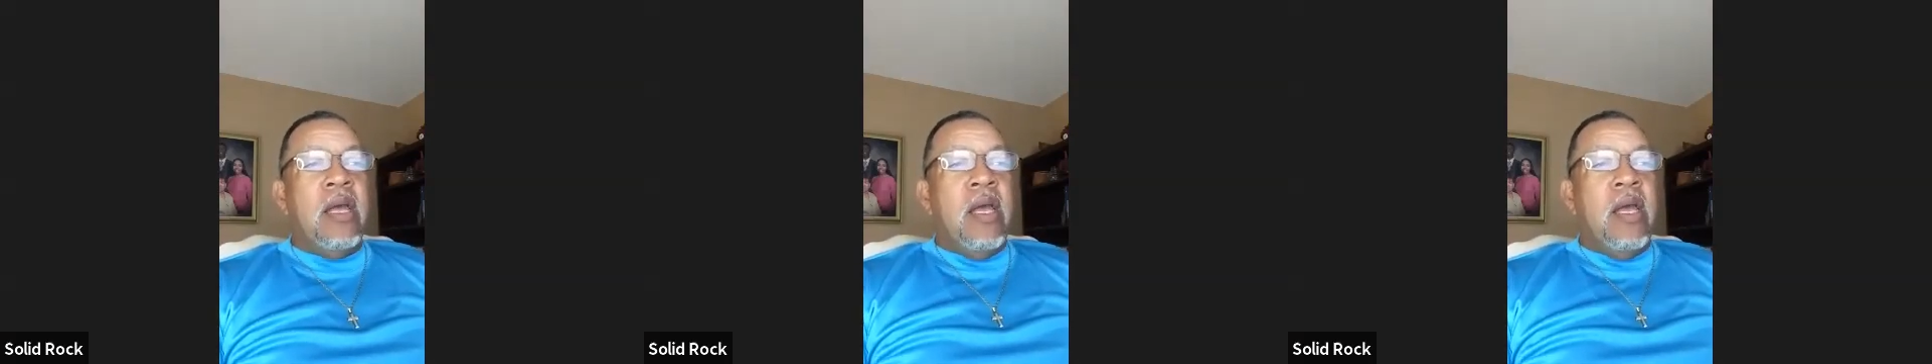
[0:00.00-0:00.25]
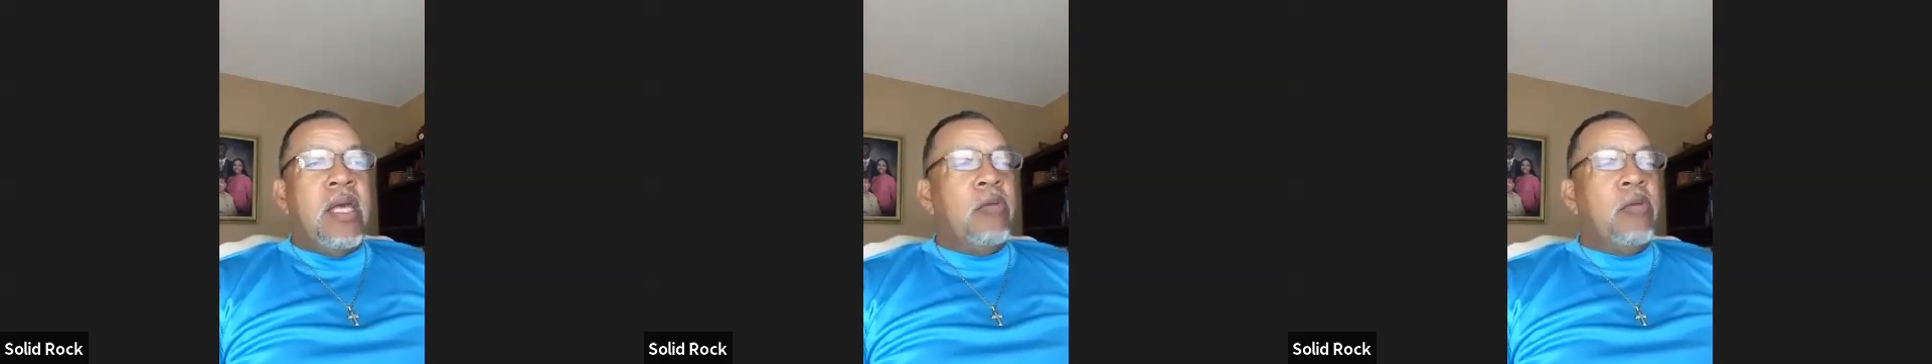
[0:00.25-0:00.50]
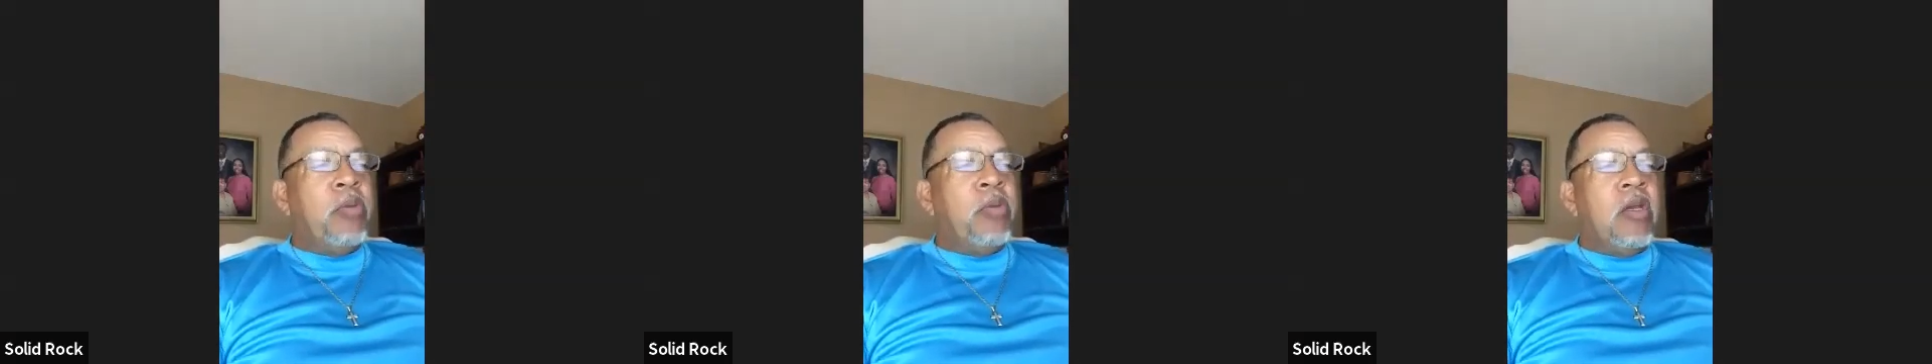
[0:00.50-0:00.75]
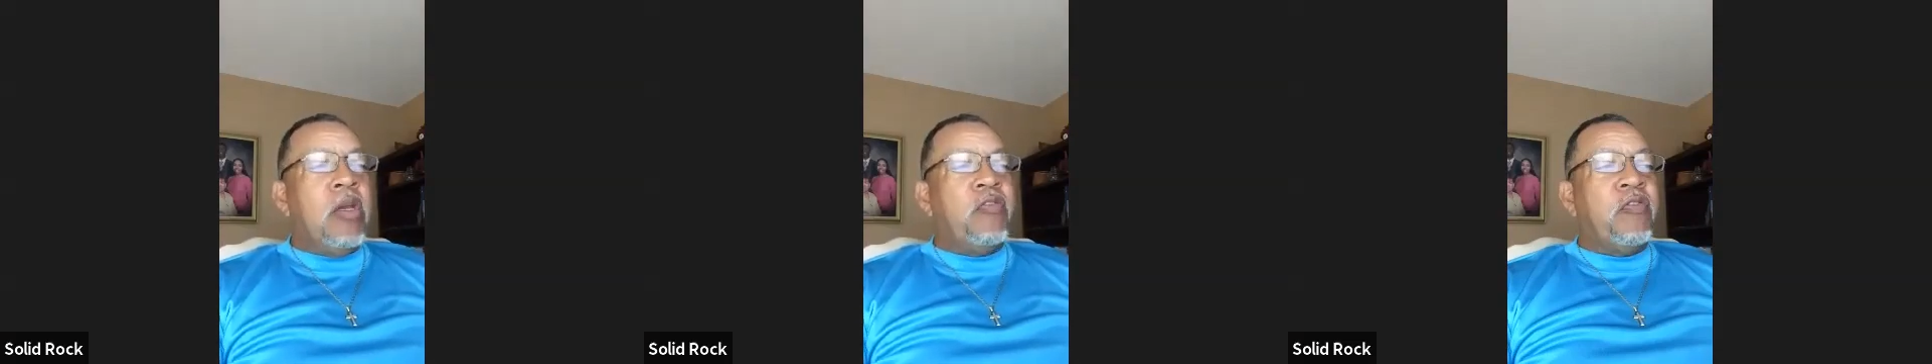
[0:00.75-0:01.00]
he appeared
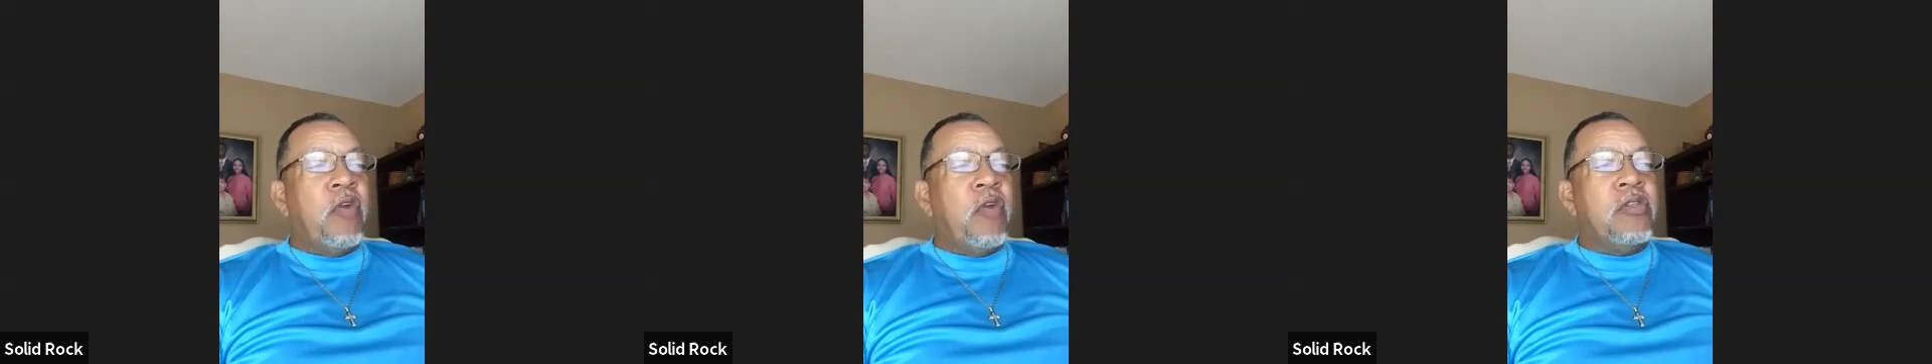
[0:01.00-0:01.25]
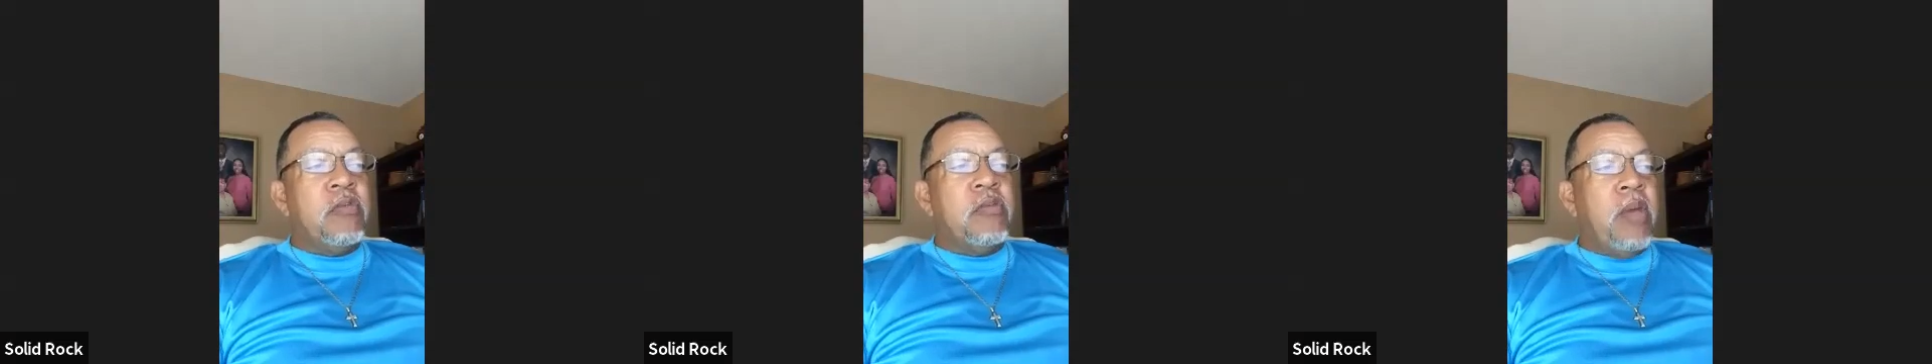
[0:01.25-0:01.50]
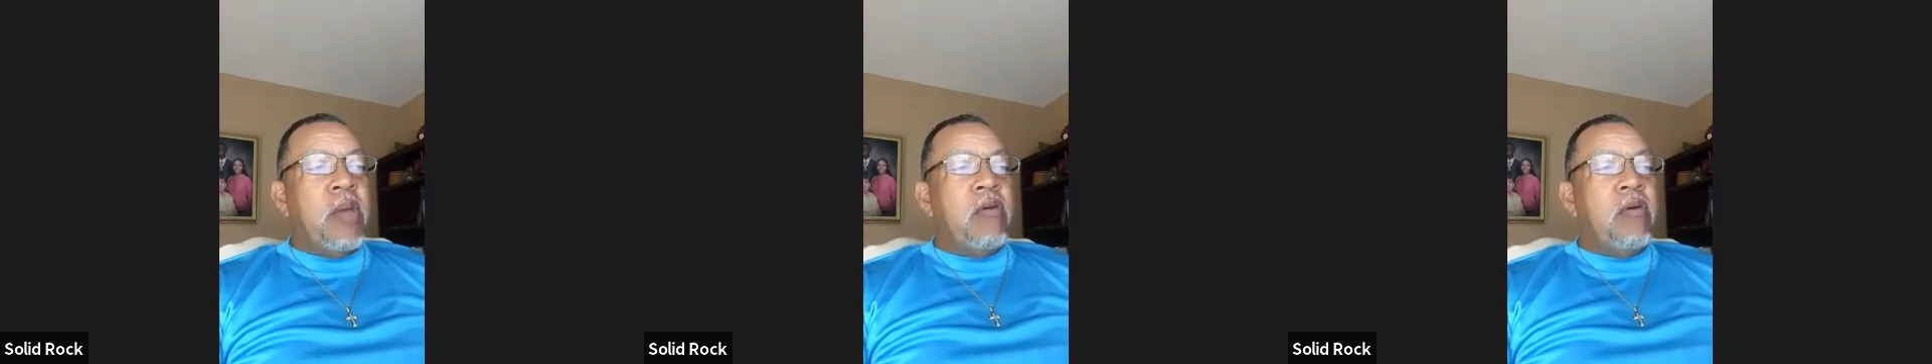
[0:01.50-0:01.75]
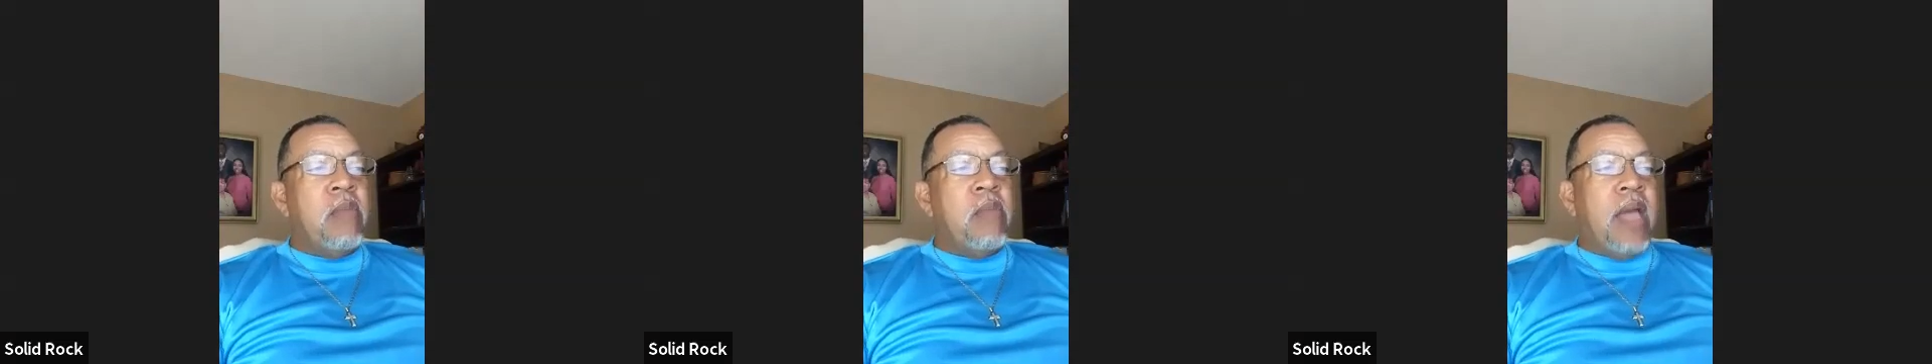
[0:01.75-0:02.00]
first to Mary
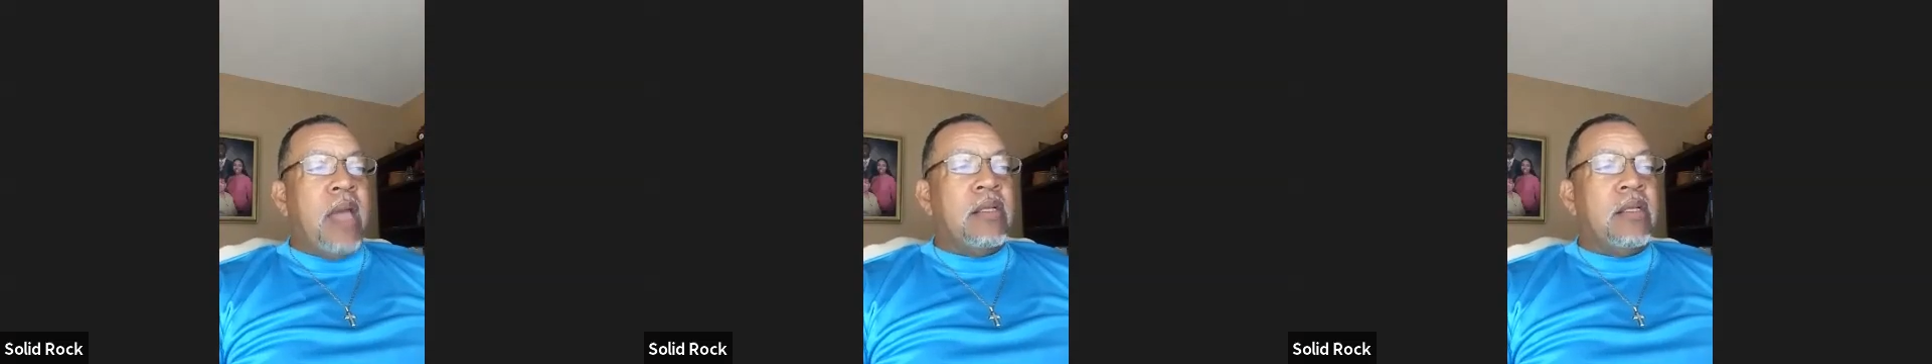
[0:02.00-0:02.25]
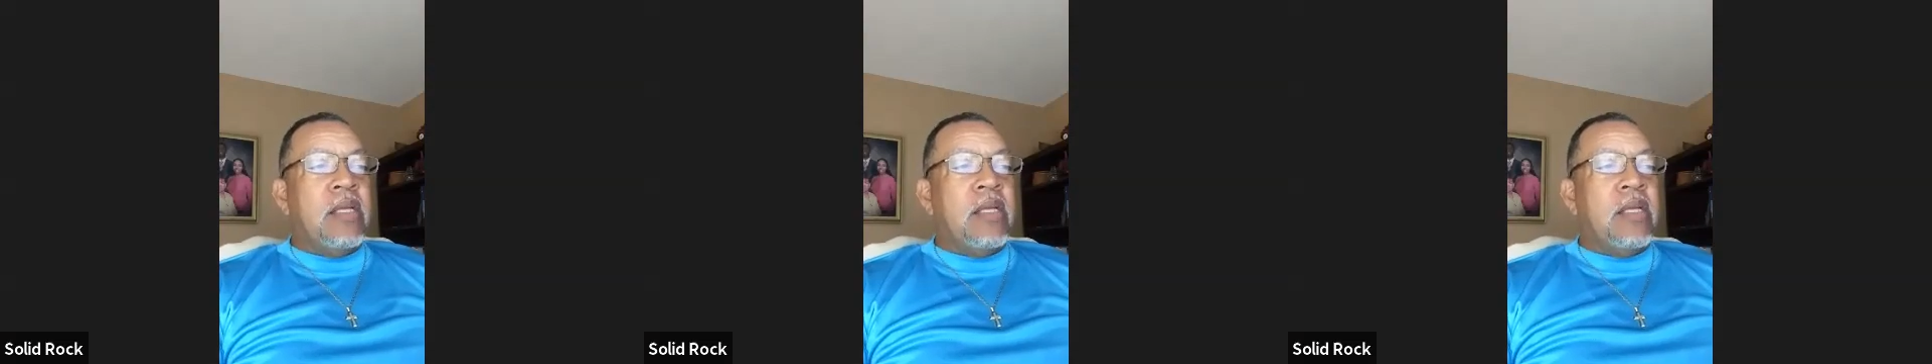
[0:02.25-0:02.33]
Magdalene,